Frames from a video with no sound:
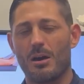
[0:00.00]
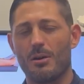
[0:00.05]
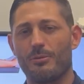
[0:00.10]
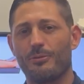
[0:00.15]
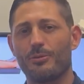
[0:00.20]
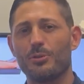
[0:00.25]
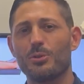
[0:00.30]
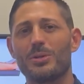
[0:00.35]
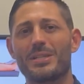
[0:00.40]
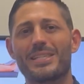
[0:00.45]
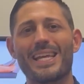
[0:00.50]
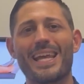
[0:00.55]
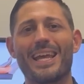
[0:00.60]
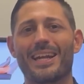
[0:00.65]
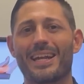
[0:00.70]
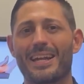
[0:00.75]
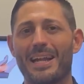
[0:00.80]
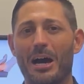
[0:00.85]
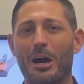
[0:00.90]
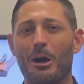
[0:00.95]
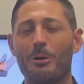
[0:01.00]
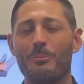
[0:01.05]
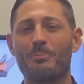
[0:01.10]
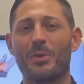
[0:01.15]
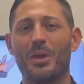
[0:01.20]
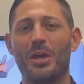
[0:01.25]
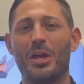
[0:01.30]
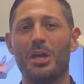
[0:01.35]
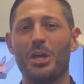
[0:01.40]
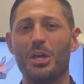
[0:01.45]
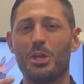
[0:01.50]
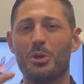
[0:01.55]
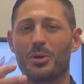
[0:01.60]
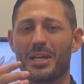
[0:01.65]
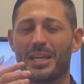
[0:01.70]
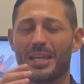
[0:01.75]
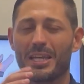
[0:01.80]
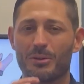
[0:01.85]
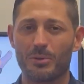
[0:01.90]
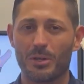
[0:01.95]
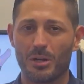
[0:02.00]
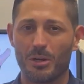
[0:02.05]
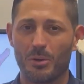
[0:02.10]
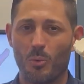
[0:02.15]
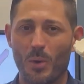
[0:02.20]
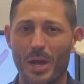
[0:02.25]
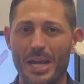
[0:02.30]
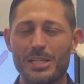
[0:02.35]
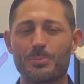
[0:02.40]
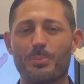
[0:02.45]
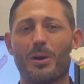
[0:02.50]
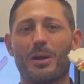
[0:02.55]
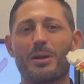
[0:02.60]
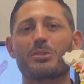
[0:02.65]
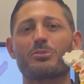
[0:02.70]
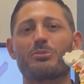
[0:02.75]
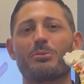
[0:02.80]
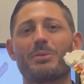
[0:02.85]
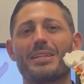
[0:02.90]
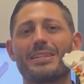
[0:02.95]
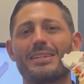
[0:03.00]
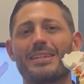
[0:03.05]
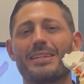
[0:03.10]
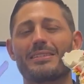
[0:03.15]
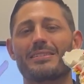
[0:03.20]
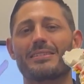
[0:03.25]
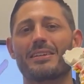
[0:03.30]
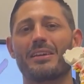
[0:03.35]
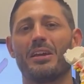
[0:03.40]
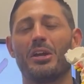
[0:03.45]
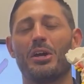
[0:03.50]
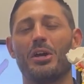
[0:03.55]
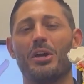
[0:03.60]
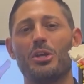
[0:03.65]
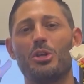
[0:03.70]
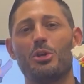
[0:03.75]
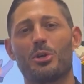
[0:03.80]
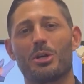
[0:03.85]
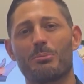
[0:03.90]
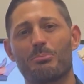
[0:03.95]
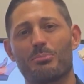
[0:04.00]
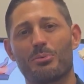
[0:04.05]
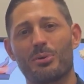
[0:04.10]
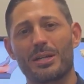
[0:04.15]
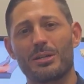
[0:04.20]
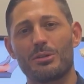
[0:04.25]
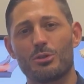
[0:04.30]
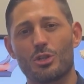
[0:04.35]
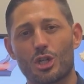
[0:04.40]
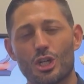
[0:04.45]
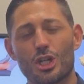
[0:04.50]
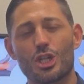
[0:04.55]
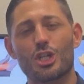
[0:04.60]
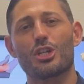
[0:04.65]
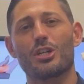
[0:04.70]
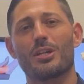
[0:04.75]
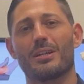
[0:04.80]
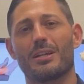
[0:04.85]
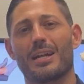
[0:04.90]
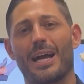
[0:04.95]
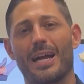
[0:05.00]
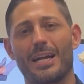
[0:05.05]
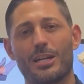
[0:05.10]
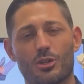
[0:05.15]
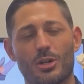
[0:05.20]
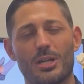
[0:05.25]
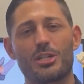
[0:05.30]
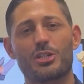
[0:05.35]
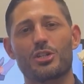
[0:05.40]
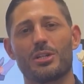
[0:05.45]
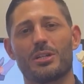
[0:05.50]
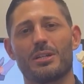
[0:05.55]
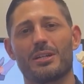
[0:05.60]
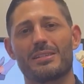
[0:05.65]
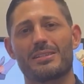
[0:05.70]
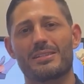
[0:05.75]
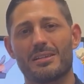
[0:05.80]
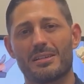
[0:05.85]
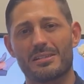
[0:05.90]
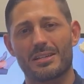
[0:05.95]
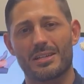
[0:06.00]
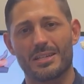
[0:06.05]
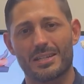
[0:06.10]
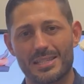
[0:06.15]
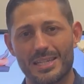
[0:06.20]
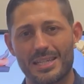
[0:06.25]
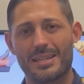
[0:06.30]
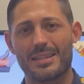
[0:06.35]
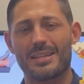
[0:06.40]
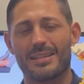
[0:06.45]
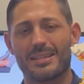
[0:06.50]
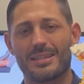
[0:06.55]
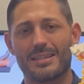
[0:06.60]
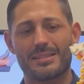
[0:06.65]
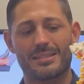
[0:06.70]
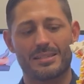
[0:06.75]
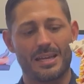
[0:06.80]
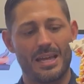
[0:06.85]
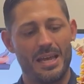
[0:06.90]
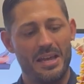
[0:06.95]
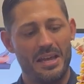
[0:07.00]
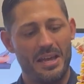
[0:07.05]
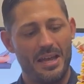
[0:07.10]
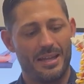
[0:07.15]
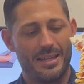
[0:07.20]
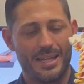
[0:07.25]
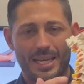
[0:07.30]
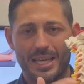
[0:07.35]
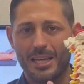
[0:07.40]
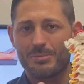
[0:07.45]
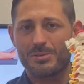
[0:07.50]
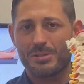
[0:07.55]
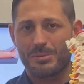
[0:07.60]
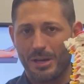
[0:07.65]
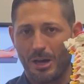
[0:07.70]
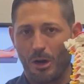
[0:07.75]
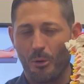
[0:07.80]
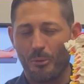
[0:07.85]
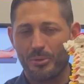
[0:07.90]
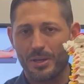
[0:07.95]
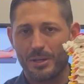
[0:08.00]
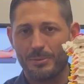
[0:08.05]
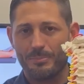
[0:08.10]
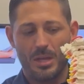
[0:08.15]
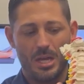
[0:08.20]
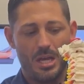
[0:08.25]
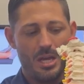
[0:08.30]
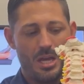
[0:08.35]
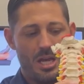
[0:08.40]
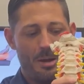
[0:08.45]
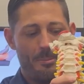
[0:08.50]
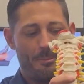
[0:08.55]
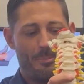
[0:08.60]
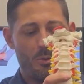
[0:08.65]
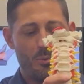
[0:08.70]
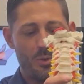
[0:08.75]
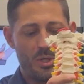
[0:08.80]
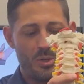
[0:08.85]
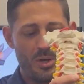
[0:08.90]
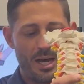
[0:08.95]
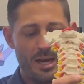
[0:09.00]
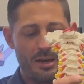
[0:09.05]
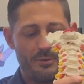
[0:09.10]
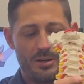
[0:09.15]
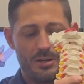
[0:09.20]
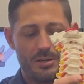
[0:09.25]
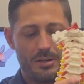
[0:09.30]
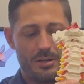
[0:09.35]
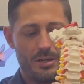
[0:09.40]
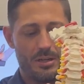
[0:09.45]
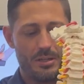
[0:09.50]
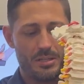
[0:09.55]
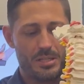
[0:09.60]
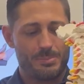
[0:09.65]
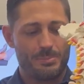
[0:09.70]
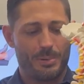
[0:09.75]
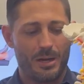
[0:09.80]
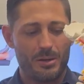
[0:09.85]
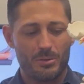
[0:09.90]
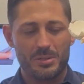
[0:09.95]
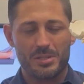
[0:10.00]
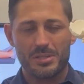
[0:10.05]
fluids in and out. You can get rid of waste products from the disc. You can bring nutrition and hydration and sustenance into the disc, and that keeps them healthy. But when you have a spinal